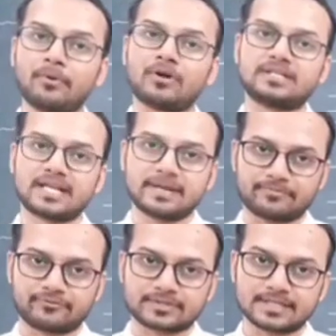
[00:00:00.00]
important
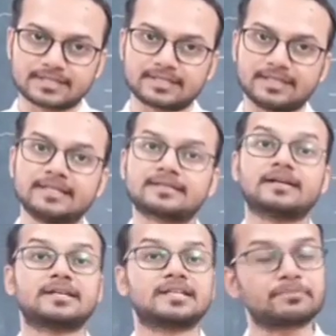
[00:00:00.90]
life process
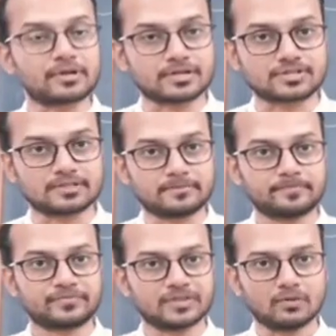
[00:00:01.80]
is reproduction.
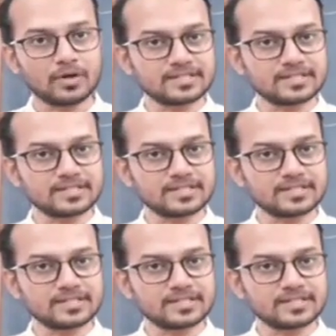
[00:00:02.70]
Now